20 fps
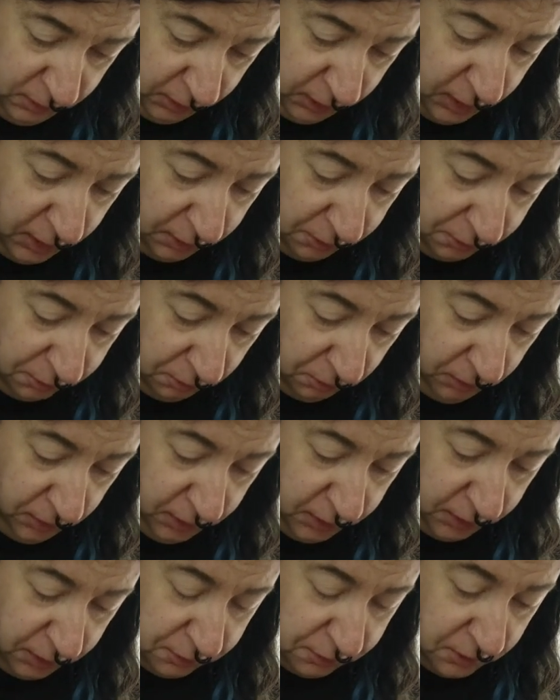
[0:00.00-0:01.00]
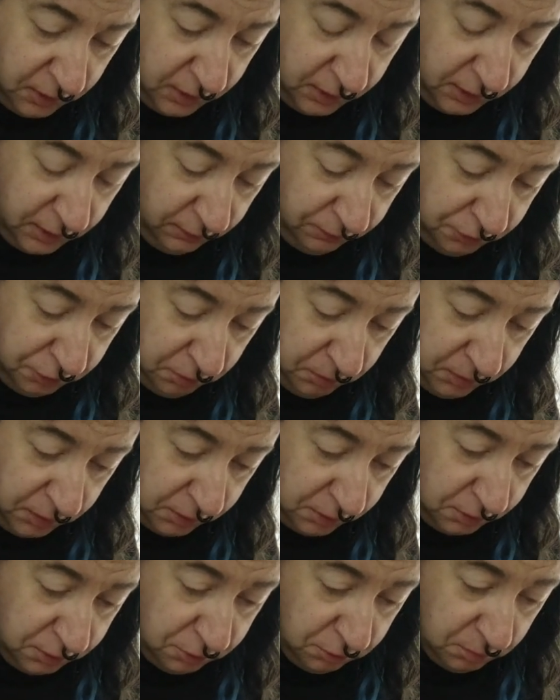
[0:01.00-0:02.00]
Okay, so 1 egg is not enough, 2
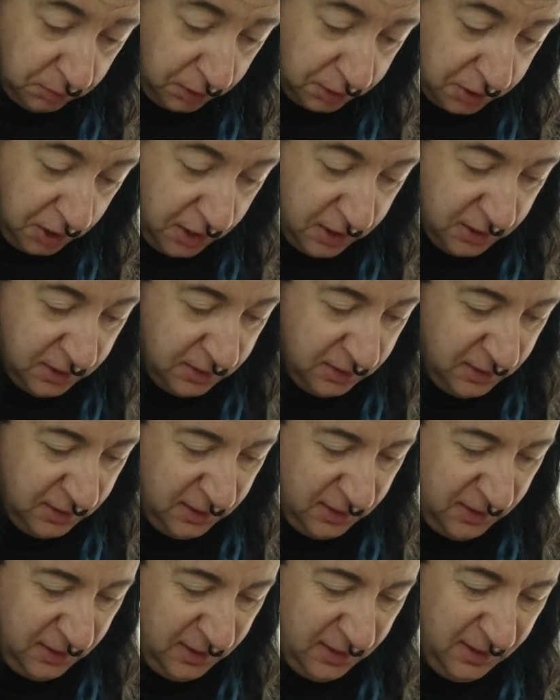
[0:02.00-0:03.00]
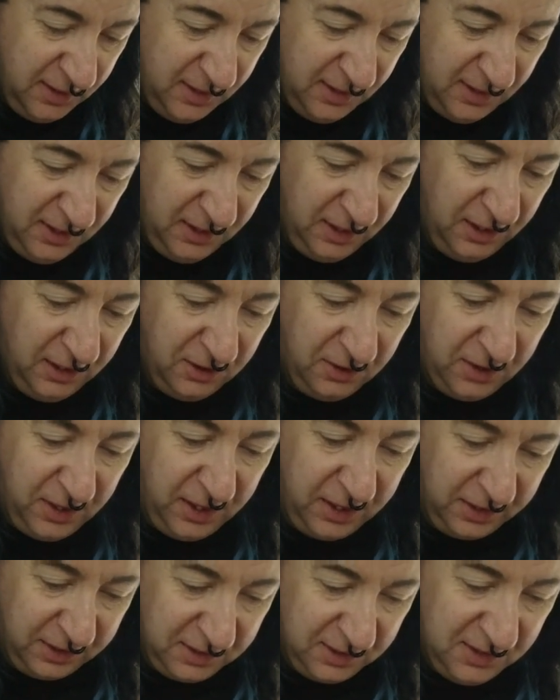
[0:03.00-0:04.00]
eggs is too much.
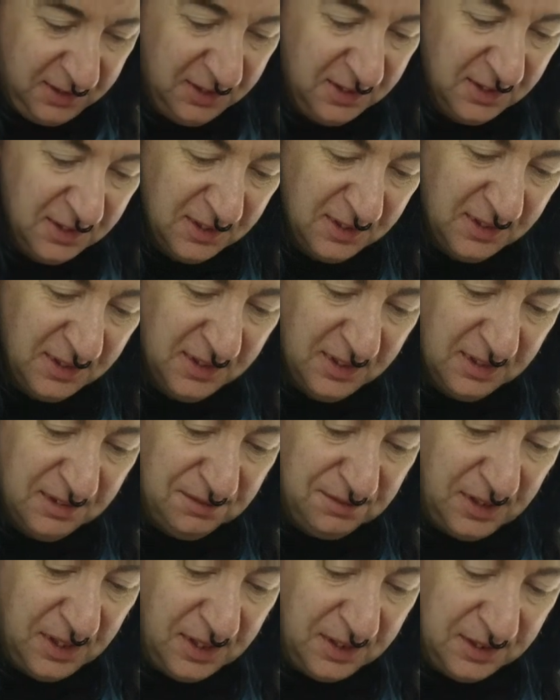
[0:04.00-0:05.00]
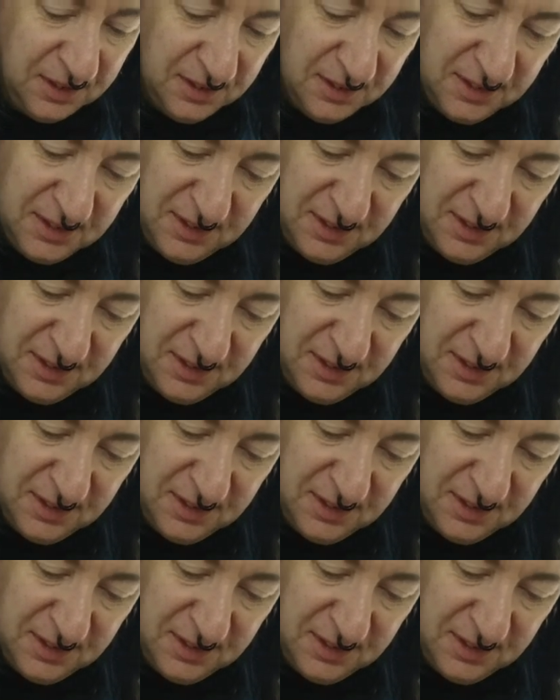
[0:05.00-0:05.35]
Alright, fun.